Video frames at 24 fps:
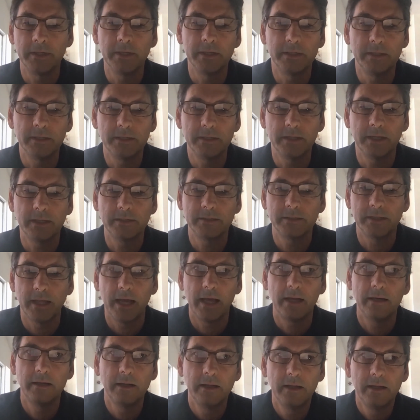need to touch
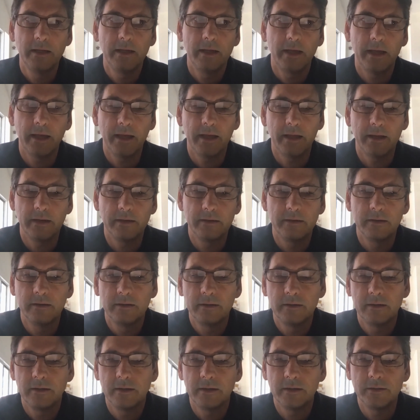that. And
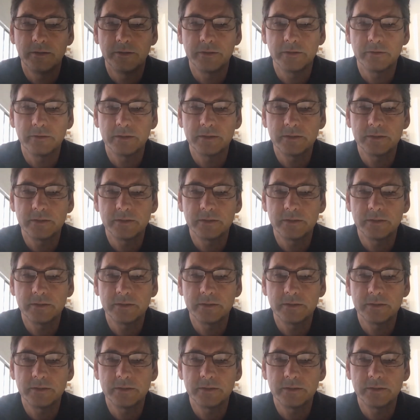Jira